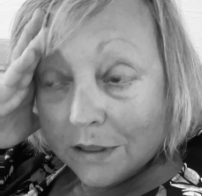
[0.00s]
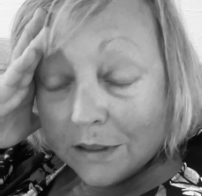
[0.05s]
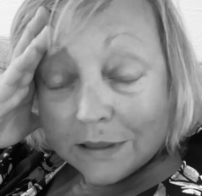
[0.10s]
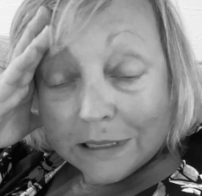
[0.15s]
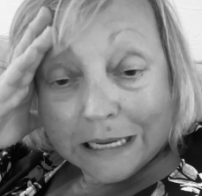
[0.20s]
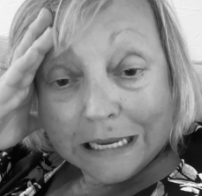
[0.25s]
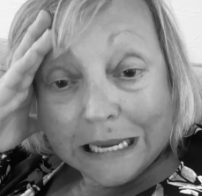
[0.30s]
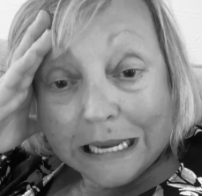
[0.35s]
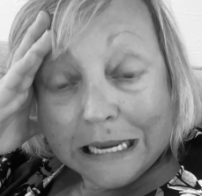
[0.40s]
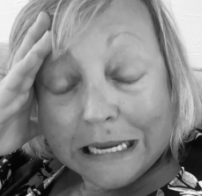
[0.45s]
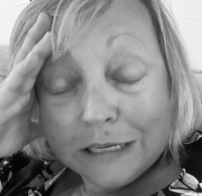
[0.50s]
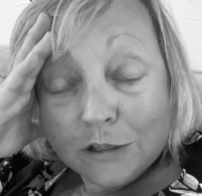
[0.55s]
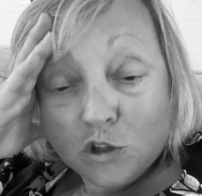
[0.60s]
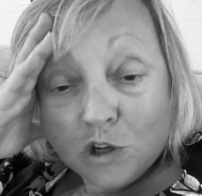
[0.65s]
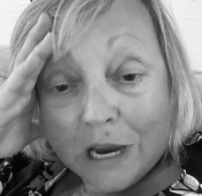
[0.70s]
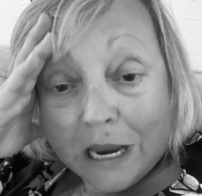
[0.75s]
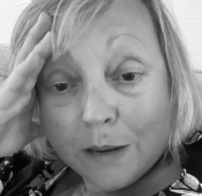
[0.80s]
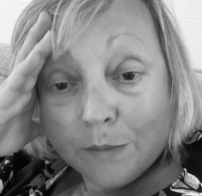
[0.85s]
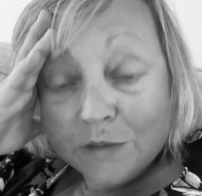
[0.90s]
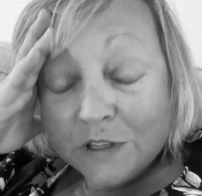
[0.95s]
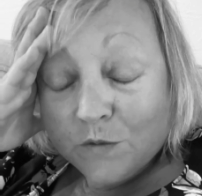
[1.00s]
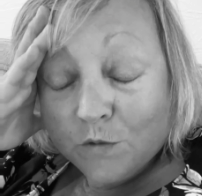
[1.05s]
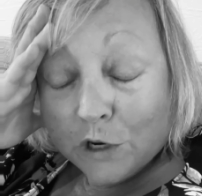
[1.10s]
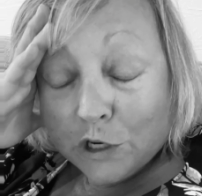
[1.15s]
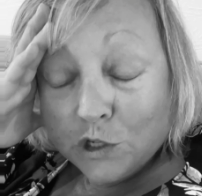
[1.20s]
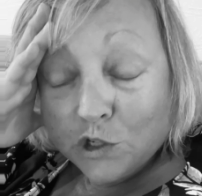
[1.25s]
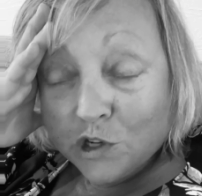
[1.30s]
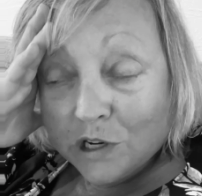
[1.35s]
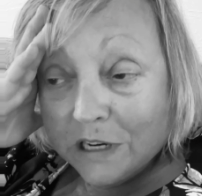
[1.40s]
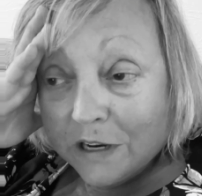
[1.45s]
the King James
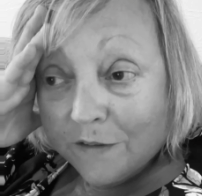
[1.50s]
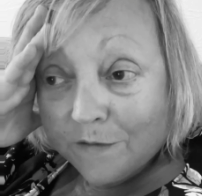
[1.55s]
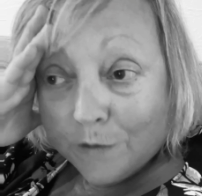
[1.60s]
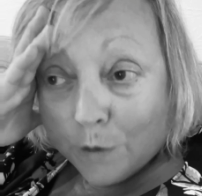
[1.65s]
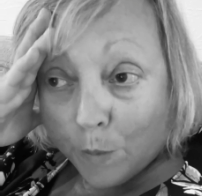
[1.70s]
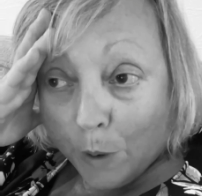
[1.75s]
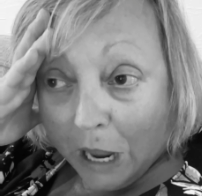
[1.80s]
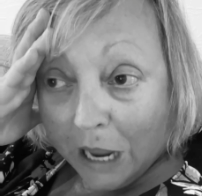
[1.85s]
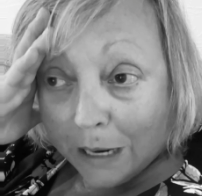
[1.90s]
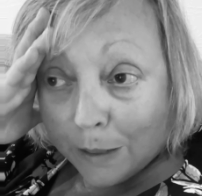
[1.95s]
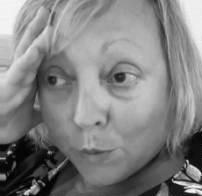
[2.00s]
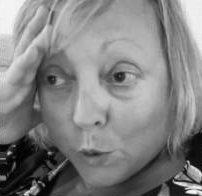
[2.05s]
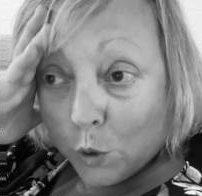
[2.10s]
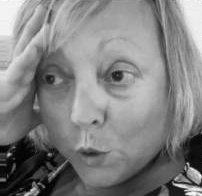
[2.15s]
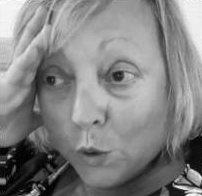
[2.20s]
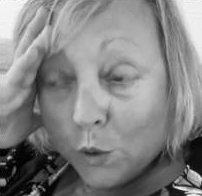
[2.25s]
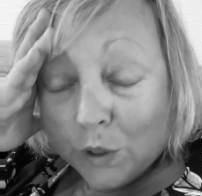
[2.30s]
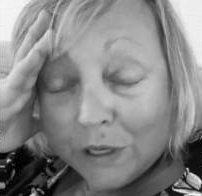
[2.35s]
Version of the Bible